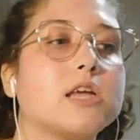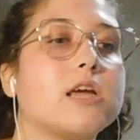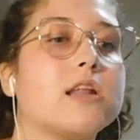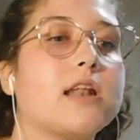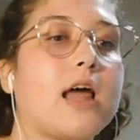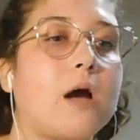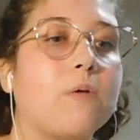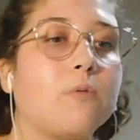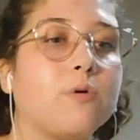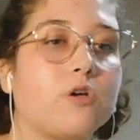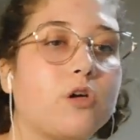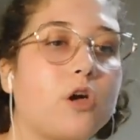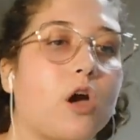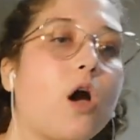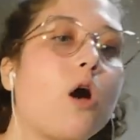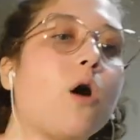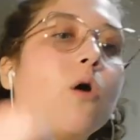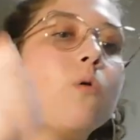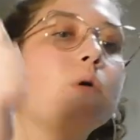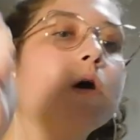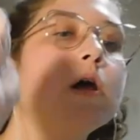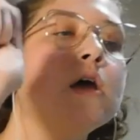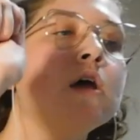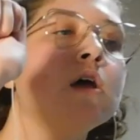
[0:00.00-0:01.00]
And I would
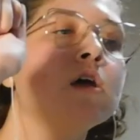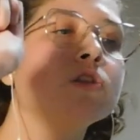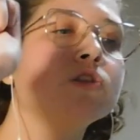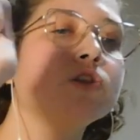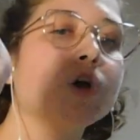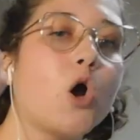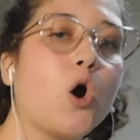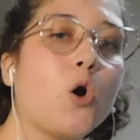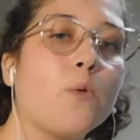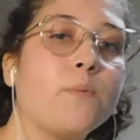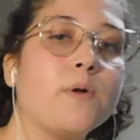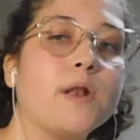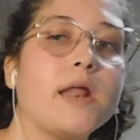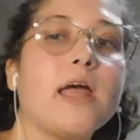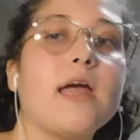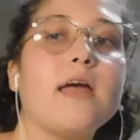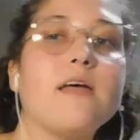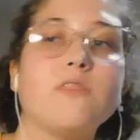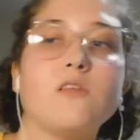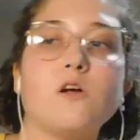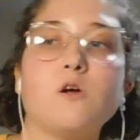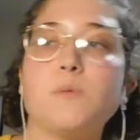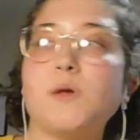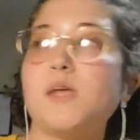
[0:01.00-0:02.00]
go to open it
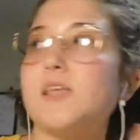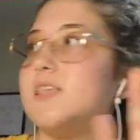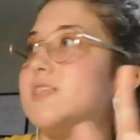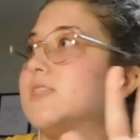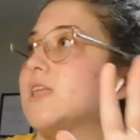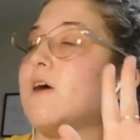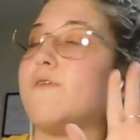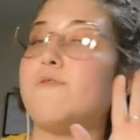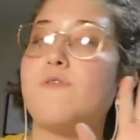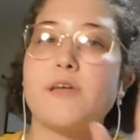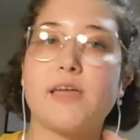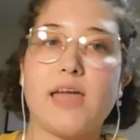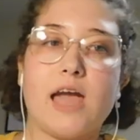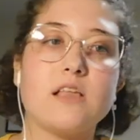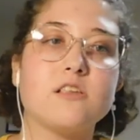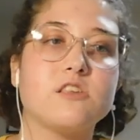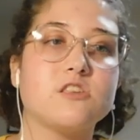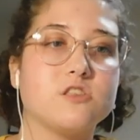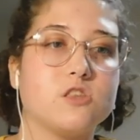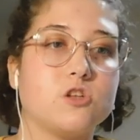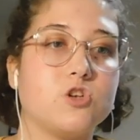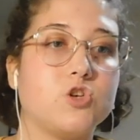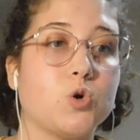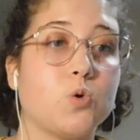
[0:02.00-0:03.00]
and there would be stuff
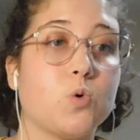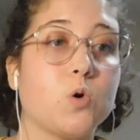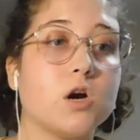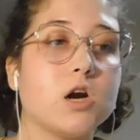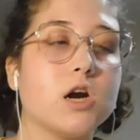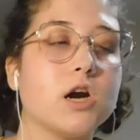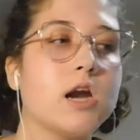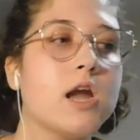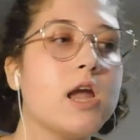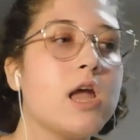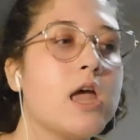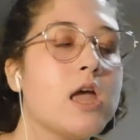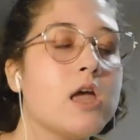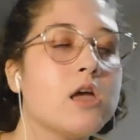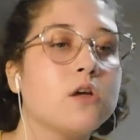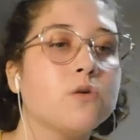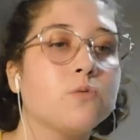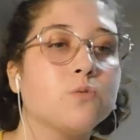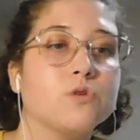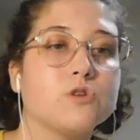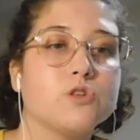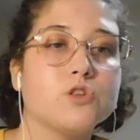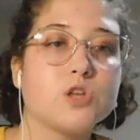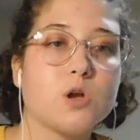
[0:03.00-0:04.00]
against the door
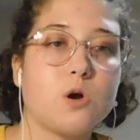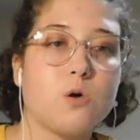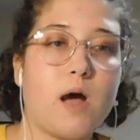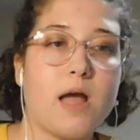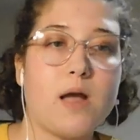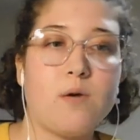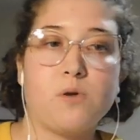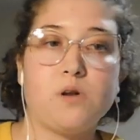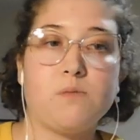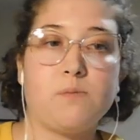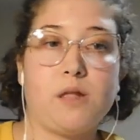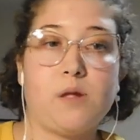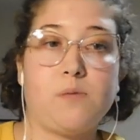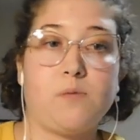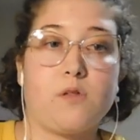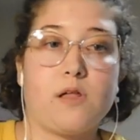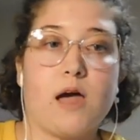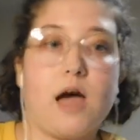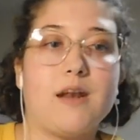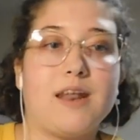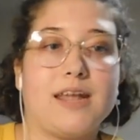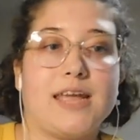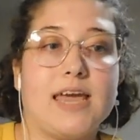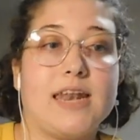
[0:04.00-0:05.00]
so I wouldn't be
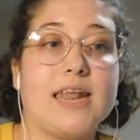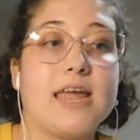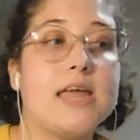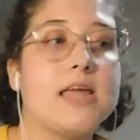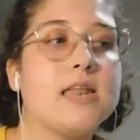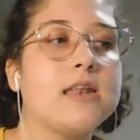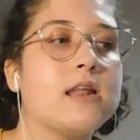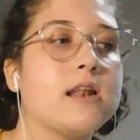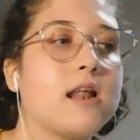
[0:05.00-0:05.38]
allowed to get in.